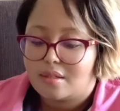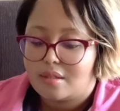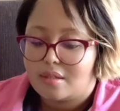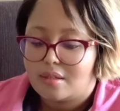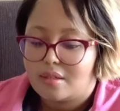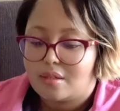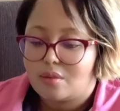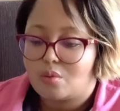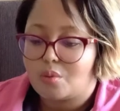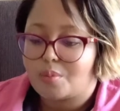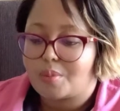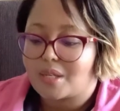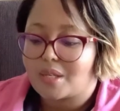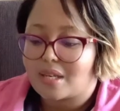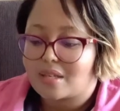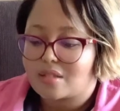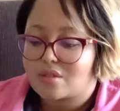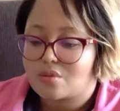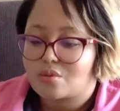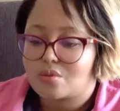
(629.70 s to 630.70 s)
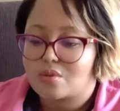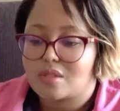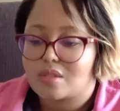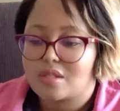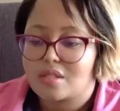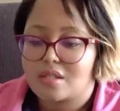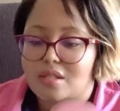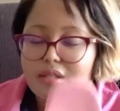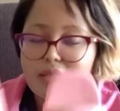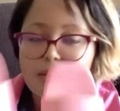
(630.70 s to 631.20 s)
it would be nice to
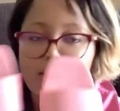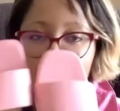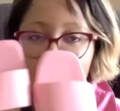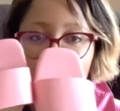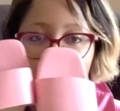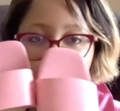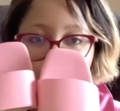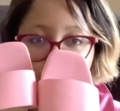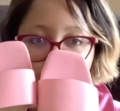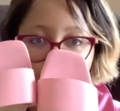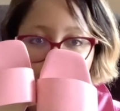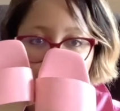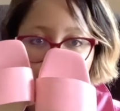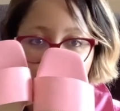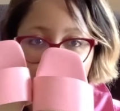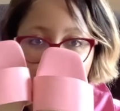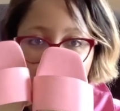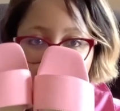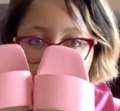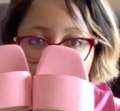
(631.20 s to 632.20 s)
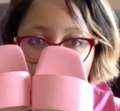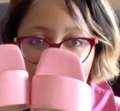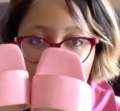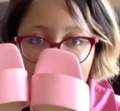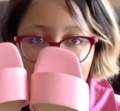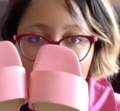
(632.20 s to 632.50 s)
see what it looks like